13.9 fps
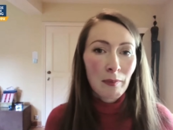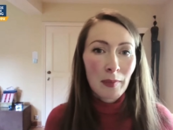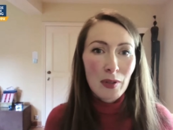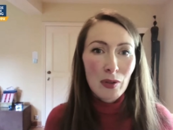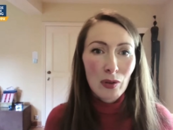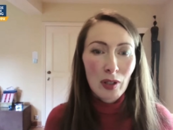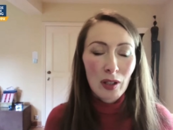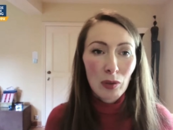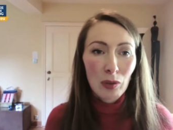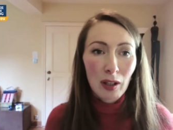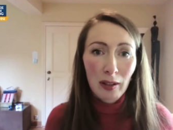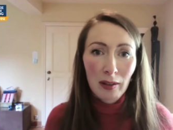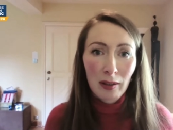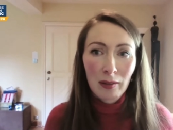so that we
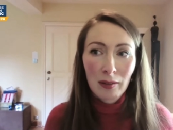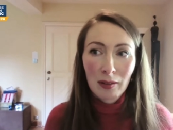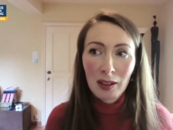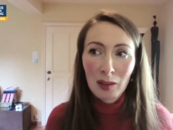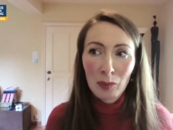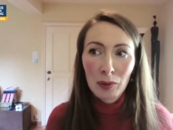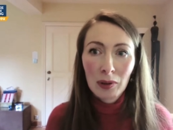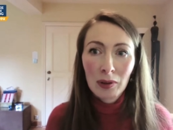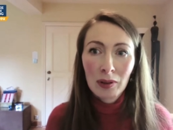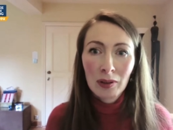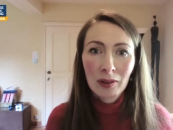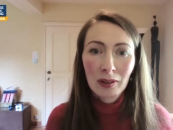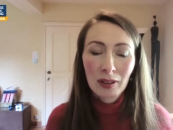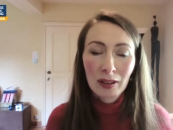can keep
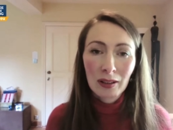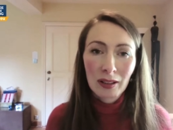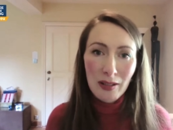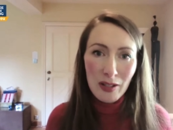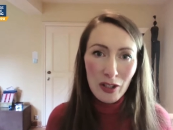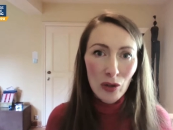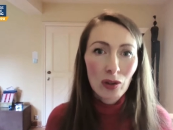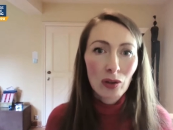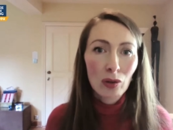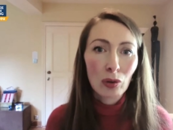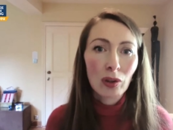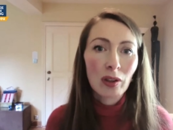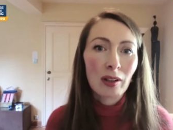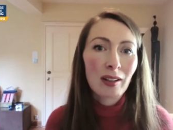and continue
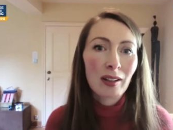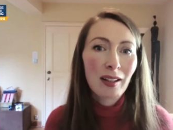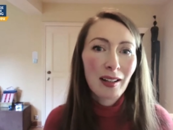doing